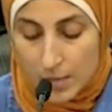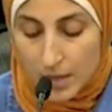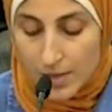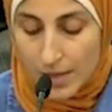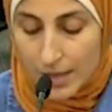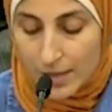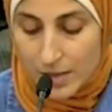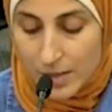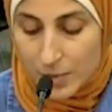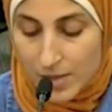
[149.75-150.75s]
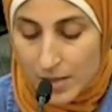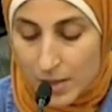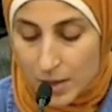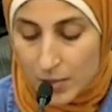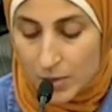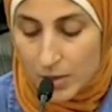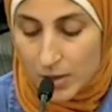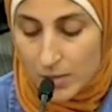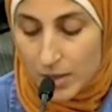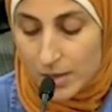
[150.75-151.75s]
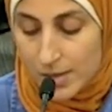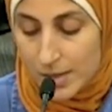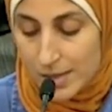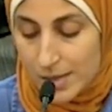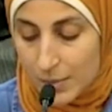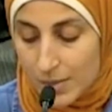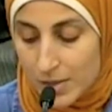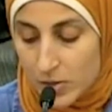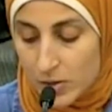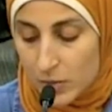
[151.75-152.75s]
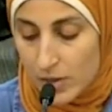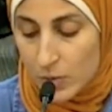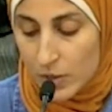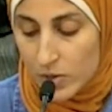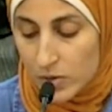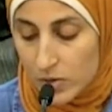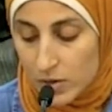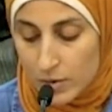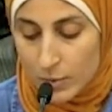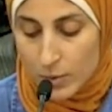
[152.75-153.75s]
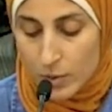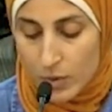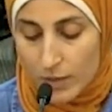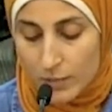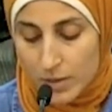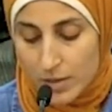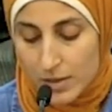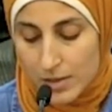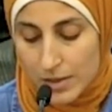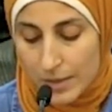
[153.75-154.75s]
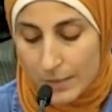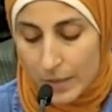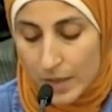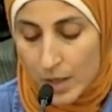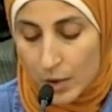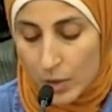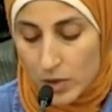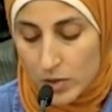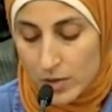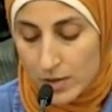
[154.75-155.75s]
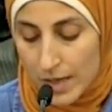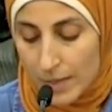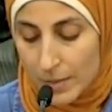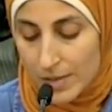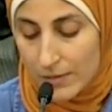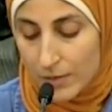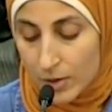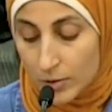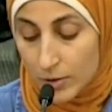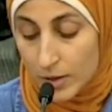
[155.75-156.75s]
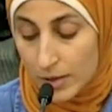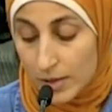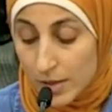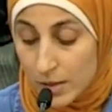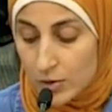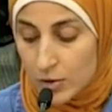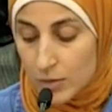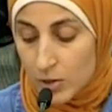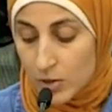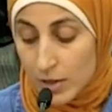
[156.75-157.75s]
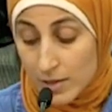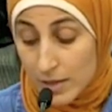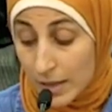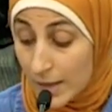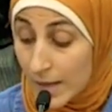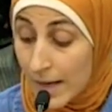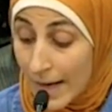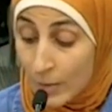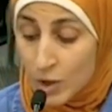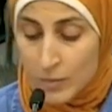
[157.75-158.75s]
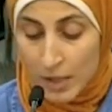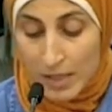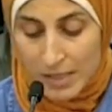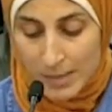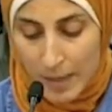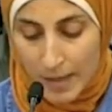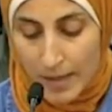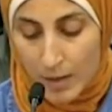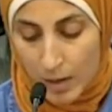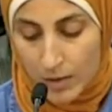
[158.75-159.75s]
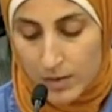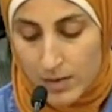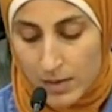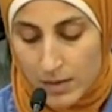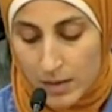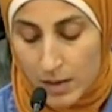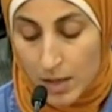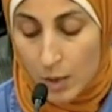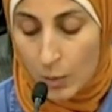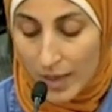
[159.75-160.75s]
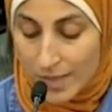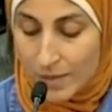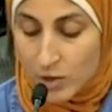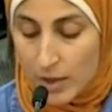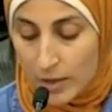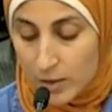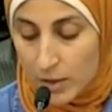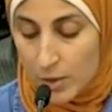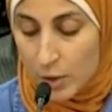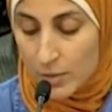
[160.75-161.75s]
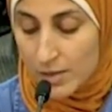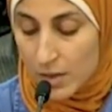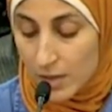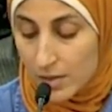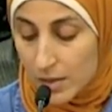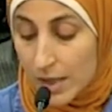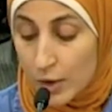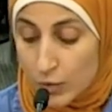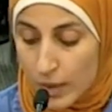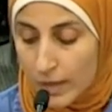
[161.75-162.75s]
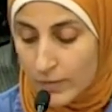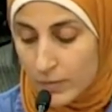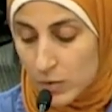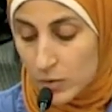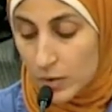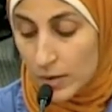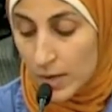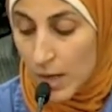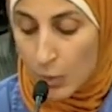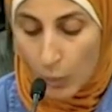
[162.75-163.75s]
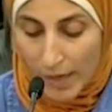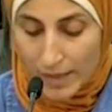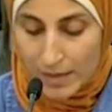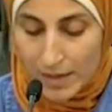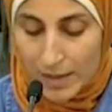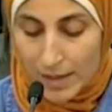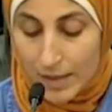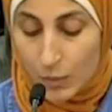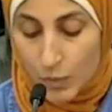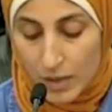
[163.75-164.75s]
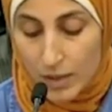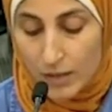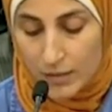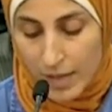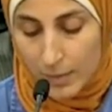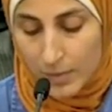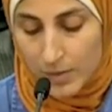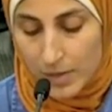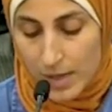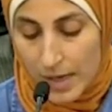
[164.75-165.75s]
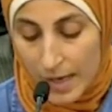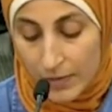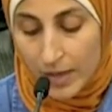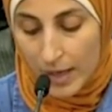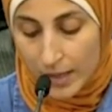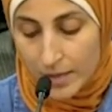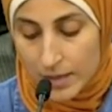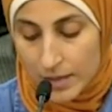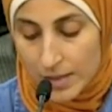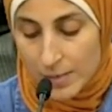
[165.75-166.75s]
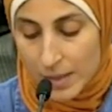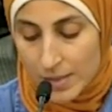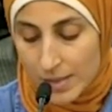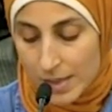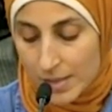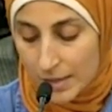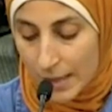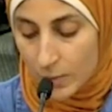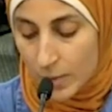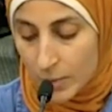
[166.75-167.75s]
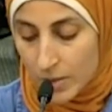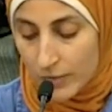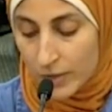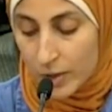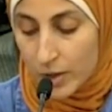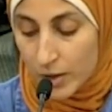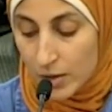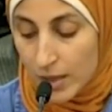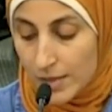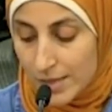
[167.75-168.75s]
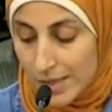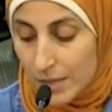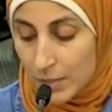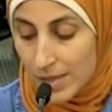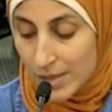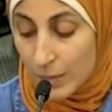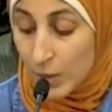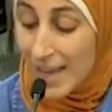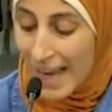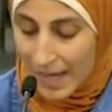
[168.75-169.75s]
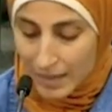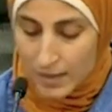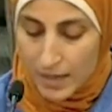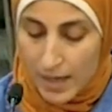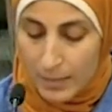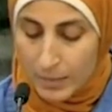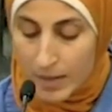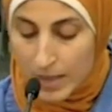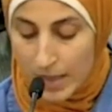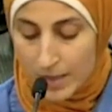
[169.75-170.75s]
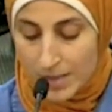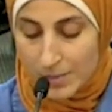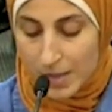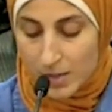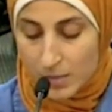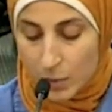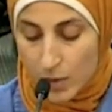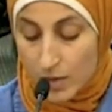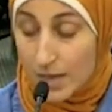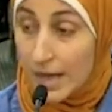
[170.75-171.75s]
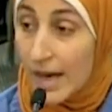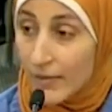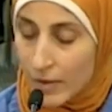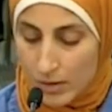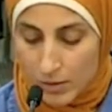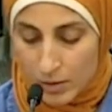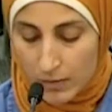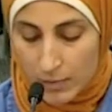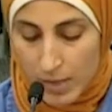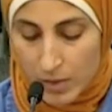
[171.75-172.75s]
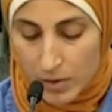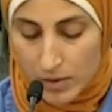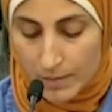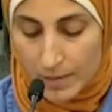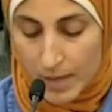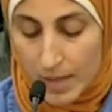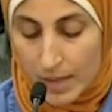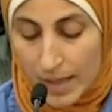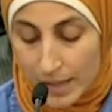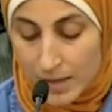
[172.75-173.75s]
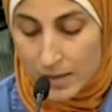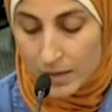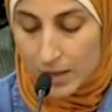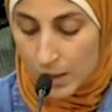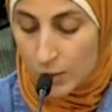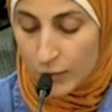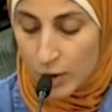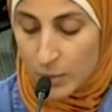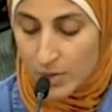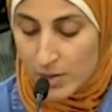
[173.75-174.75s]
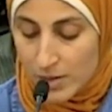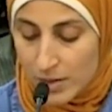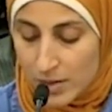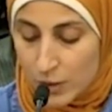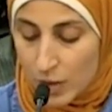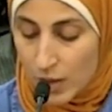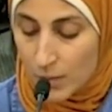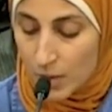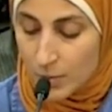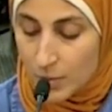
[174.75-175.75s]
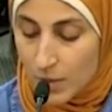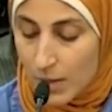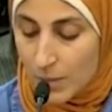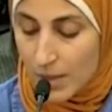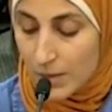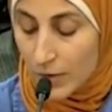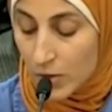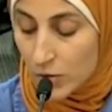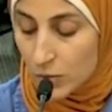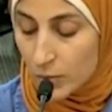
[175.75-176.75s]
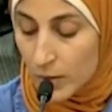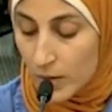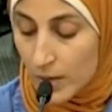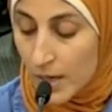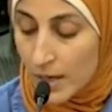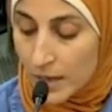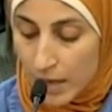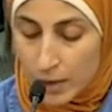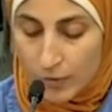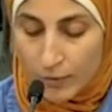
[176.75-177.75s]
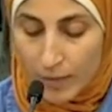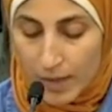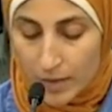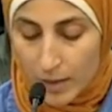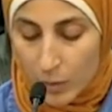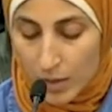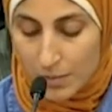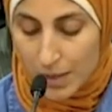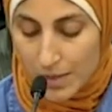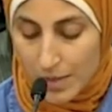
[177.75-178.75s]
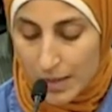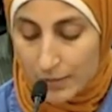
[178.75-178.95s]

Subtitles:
Because Adil is present in our community meetings, he is in a position to raise questions to the board we have been discussing. Questions and topics have included, isn't there too much testing? How much money is spent on all of this testing? Why is my child coming home exhausted and crying from school? Why did they get rid of naps? Having Adil in these spaces has allowed people to feel heard and seen by someone at the top, and this matters more than I ever could have imagined. Adil, thank you for your persistence in running multiple campaigns for our school board. Thank you for modeling what it means to